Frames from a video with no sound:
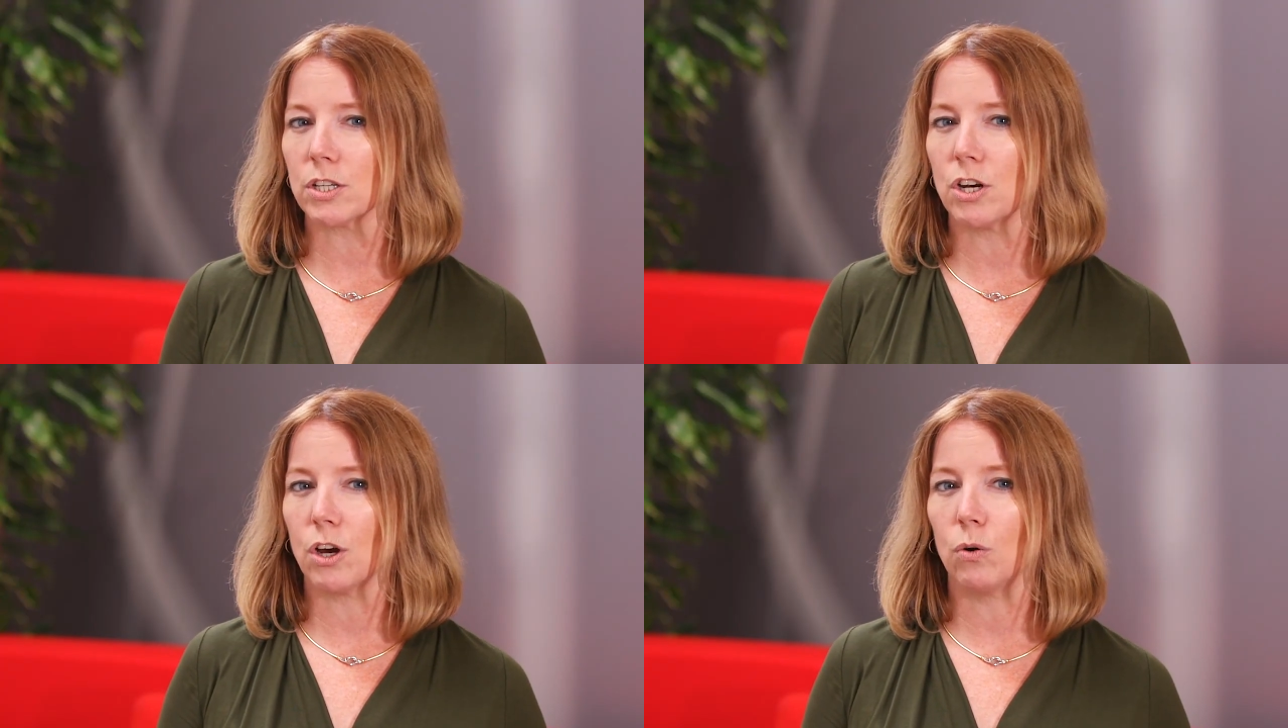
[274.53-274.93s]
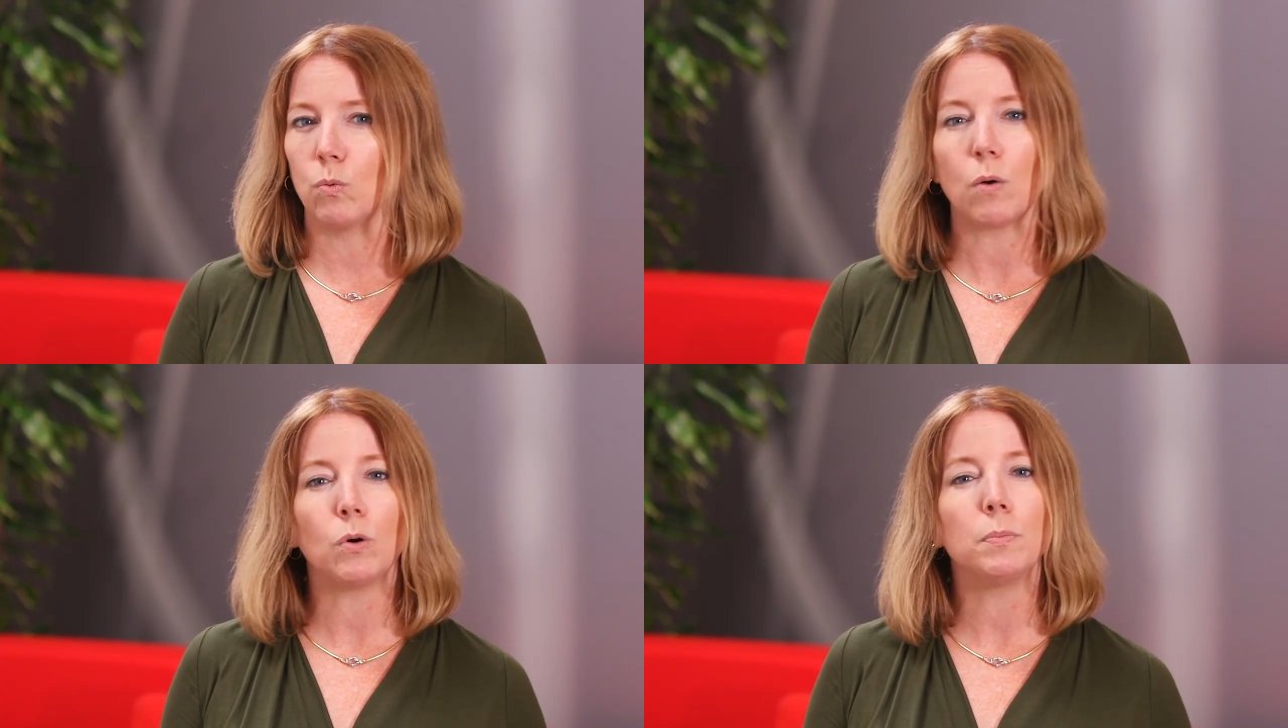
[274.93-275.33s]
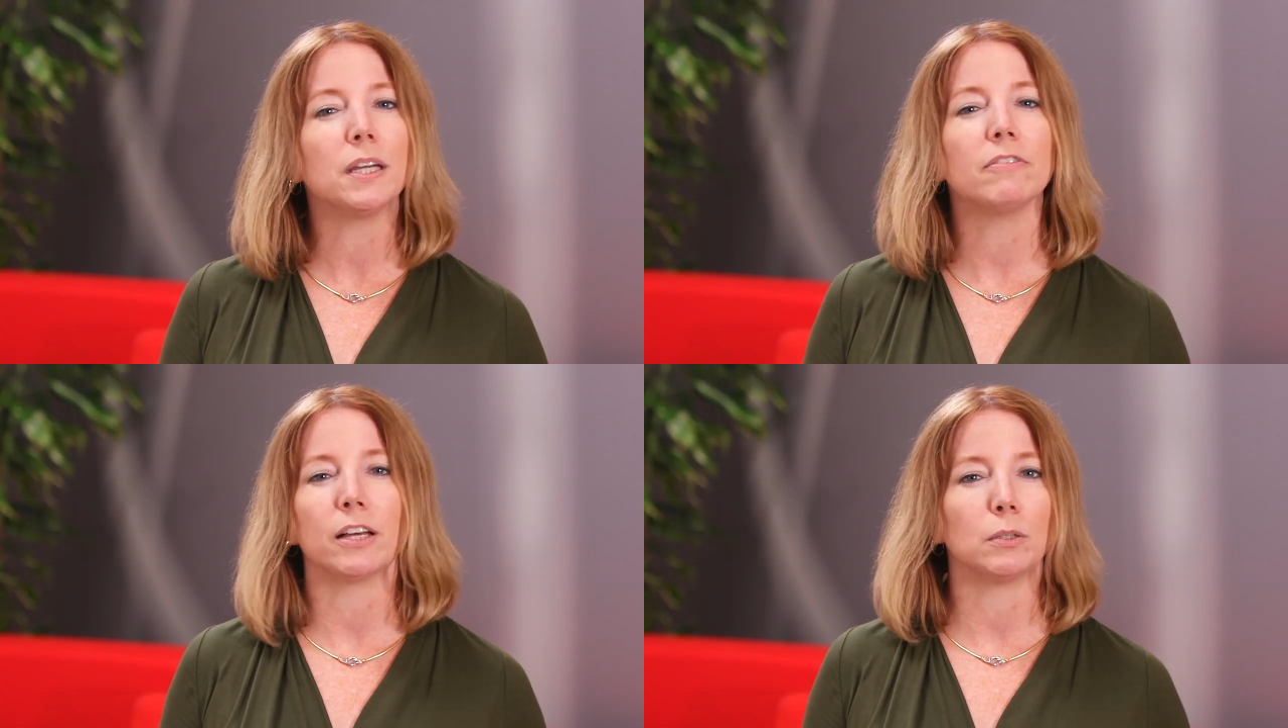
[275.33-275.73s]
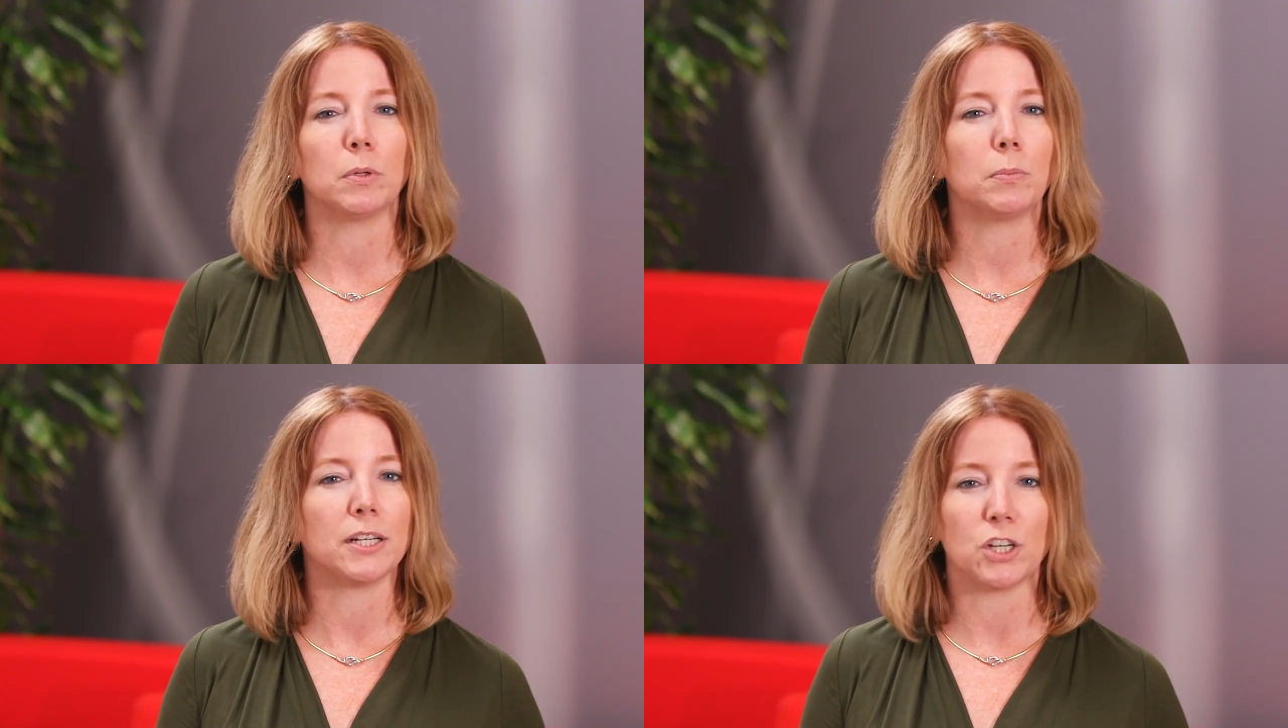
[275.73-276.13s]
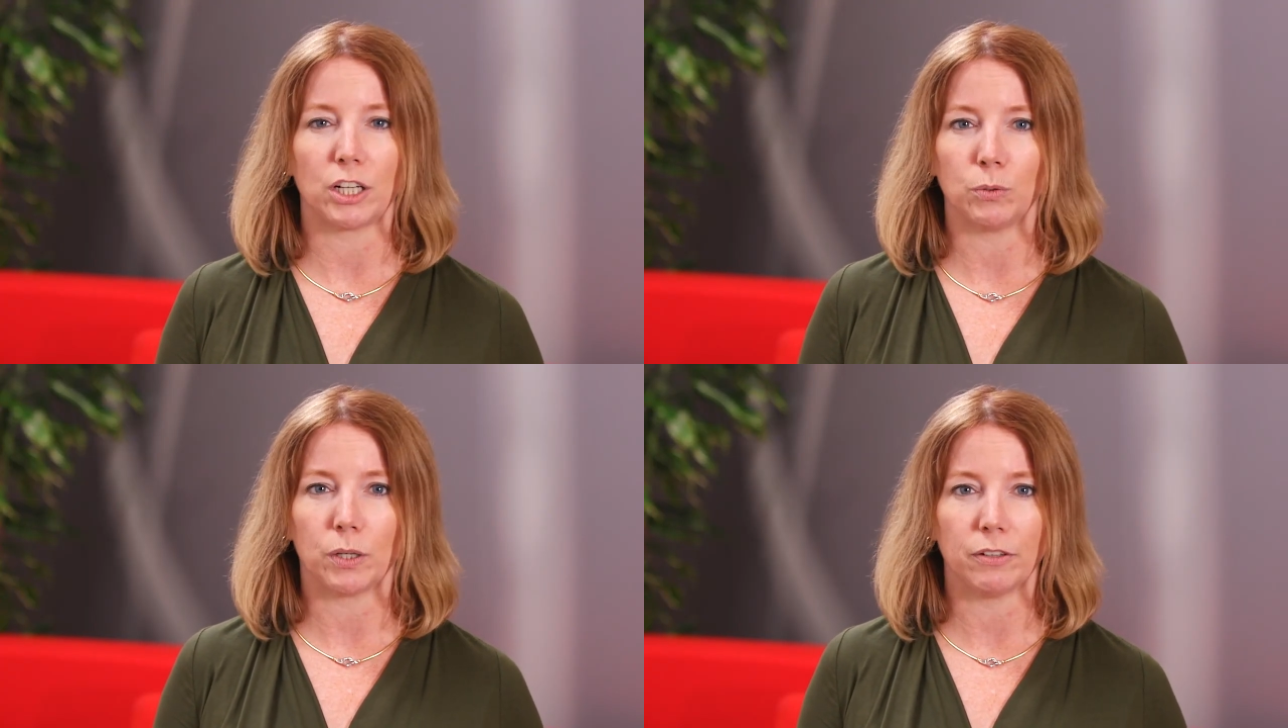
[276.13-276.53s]
to know what will be available by
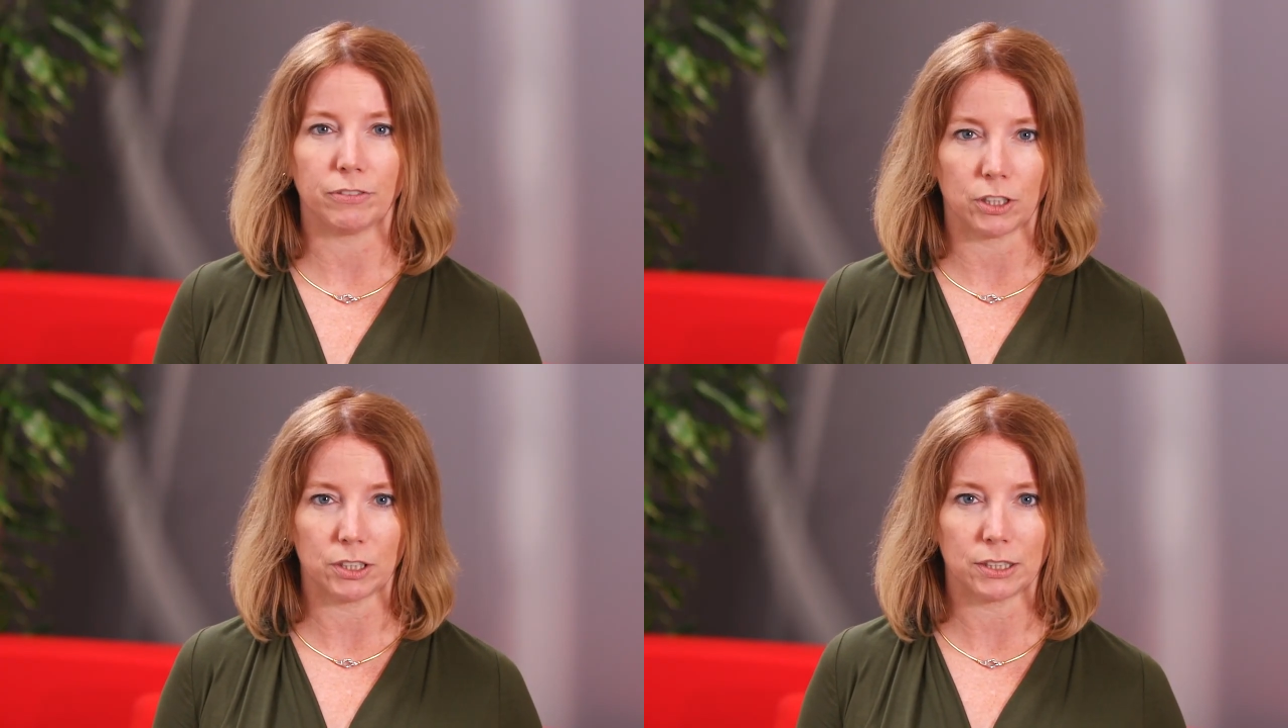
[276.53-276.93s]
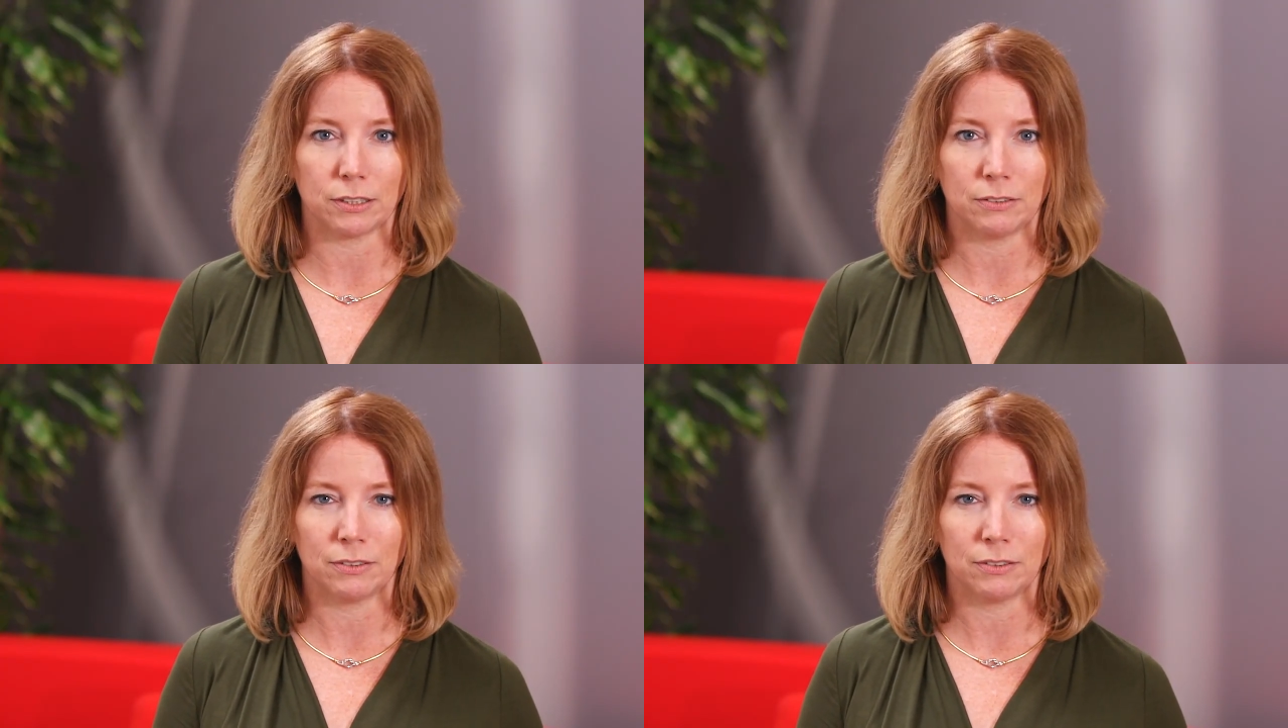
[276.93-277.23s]
January 1st?